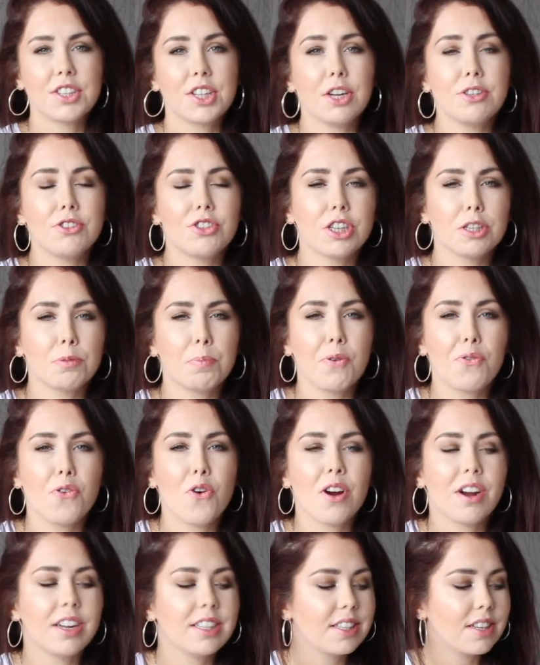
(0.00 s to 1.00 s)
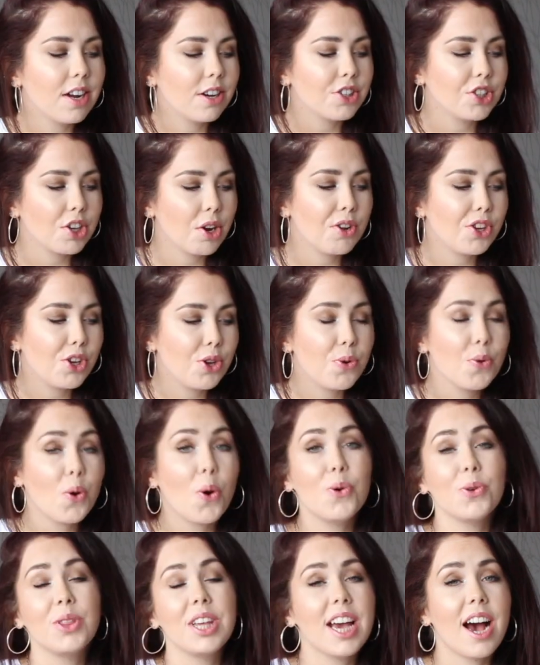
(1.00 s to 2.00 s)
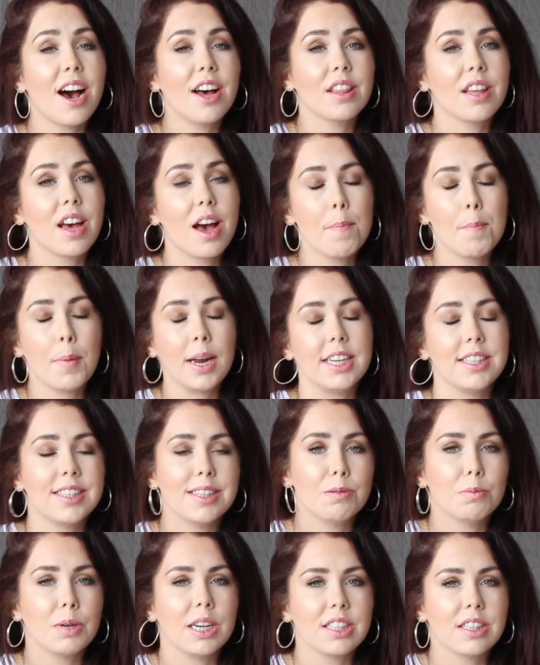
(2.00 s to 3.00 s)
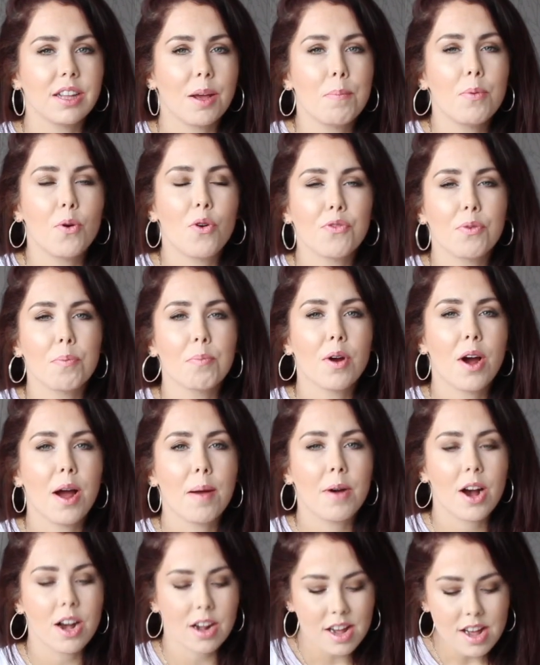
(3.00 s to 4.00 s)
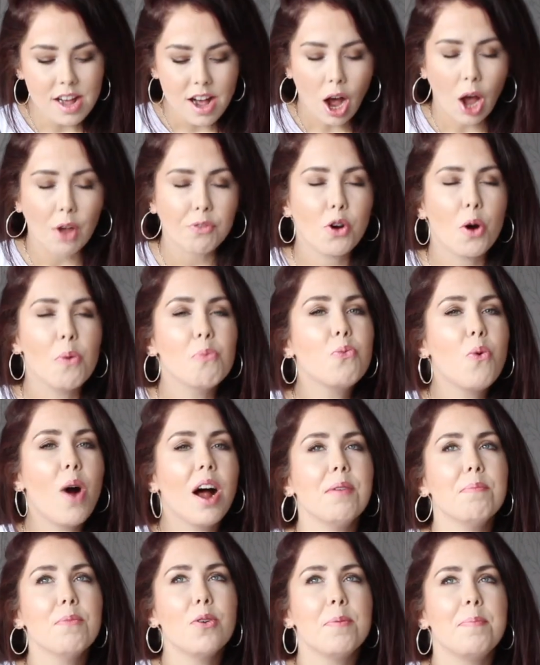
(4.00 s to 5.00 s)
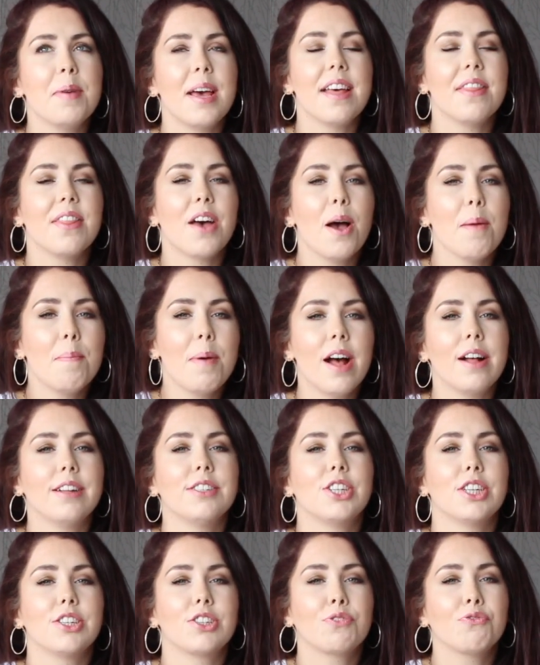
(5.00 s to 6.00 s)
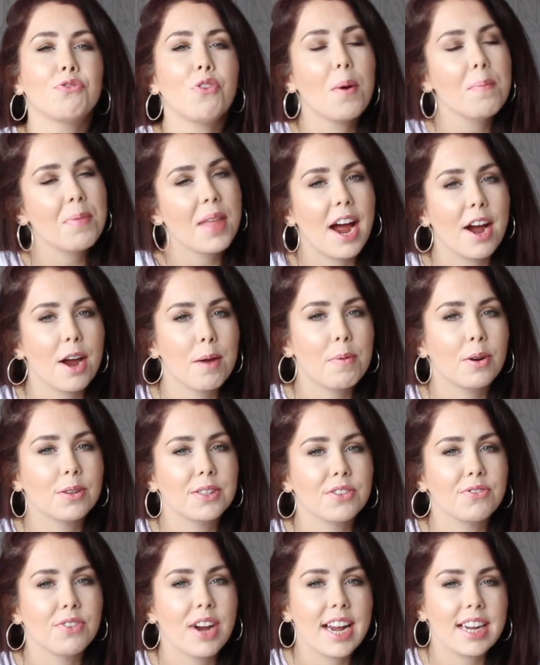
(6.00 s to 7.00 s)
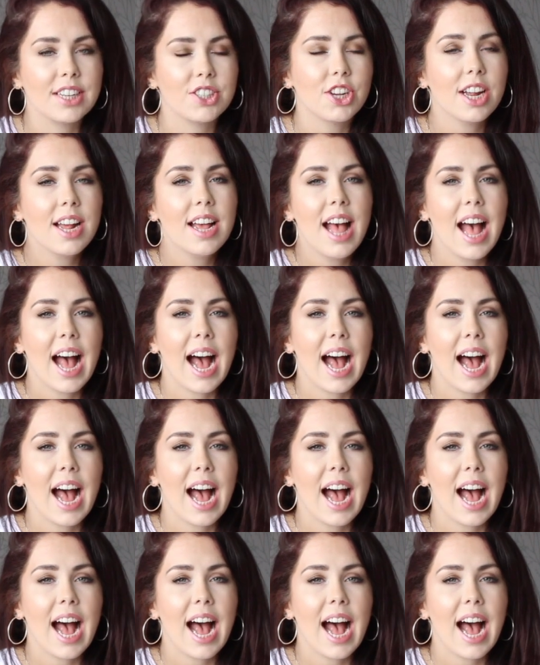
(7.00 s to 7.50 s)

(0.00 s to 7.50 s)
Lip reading: So just before I start showing you all the other amazing bits I bought from Primark, I've got one more bit that I purchased from the Harry Potter range,